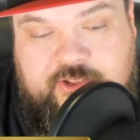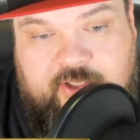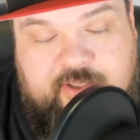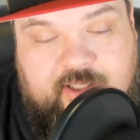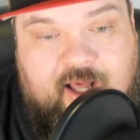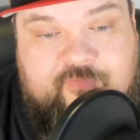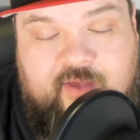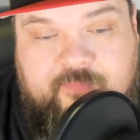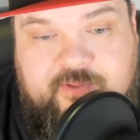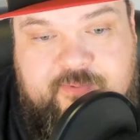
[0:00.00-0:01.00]
Jared Goff
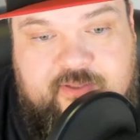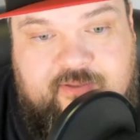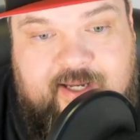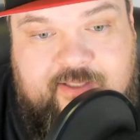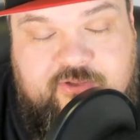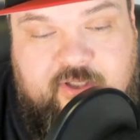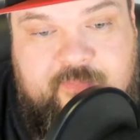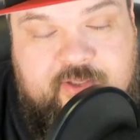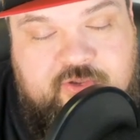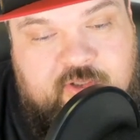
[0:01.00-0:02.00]
comes up to the line of
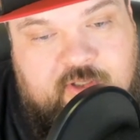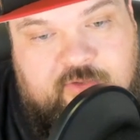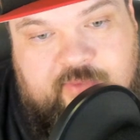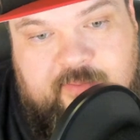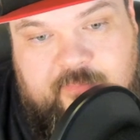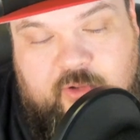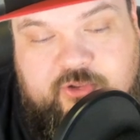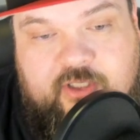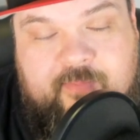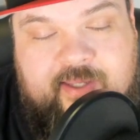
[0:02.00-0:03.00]
scrimmage. They
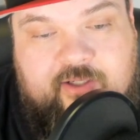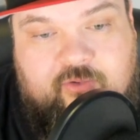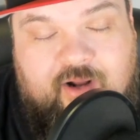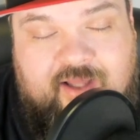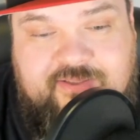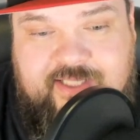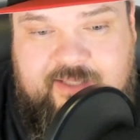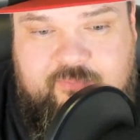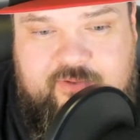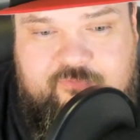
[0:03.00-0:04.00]
motion a man across.
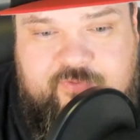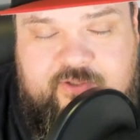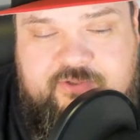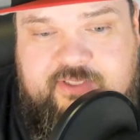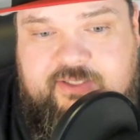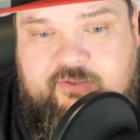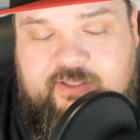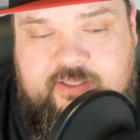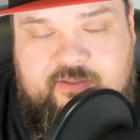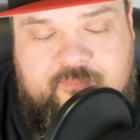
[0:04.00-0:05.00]
It reveals that they're
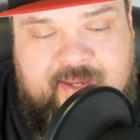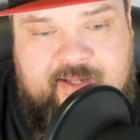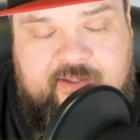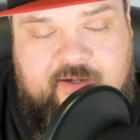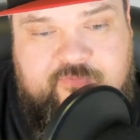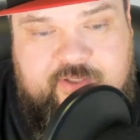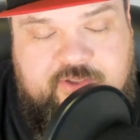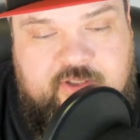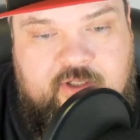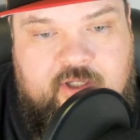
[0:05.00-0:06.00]
in man coverage.